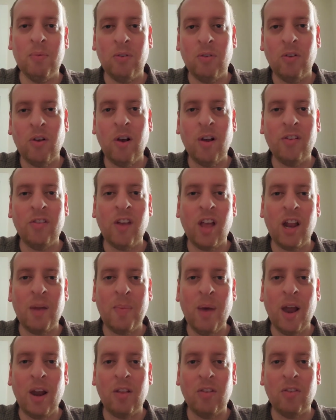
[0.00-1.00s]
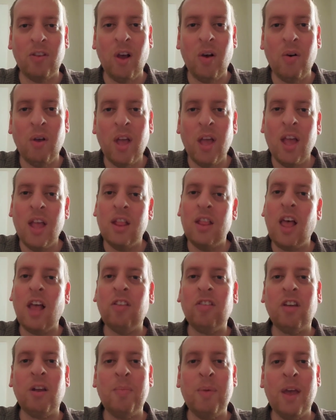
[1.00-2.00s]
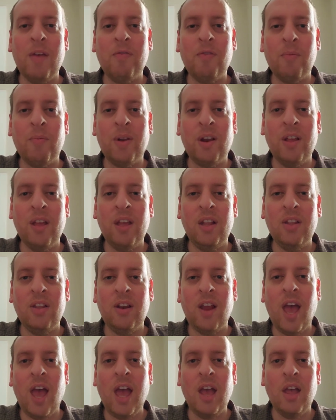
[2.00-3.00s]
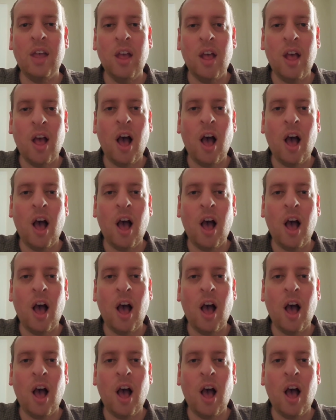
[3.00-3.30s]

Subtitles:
So excited about it. So that's going to be it for me today.